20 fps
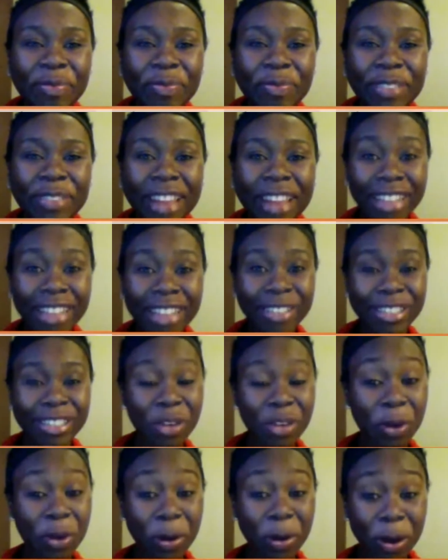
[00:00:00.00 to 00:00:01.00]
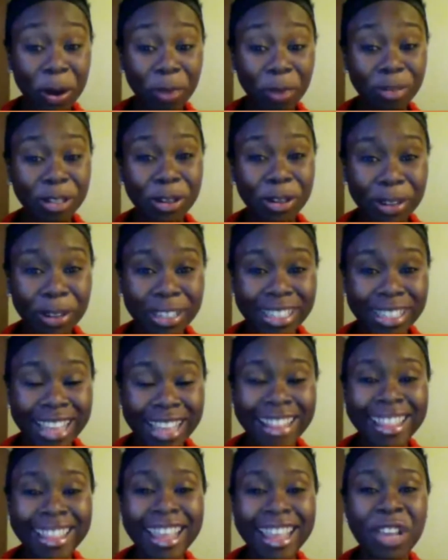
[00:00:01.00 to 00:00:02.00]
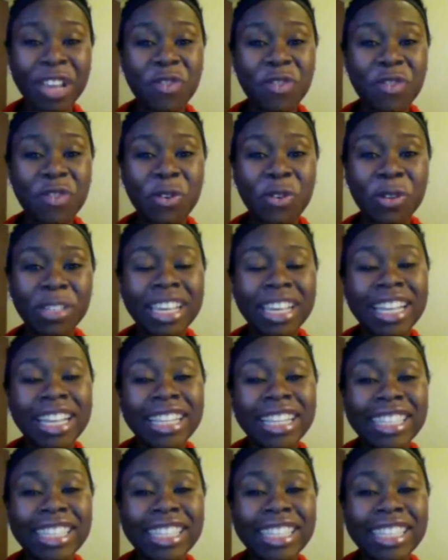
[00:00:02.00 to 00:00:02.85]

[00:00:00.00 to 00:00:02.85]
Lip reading: like to say welcome, Tokes, and thank you for taking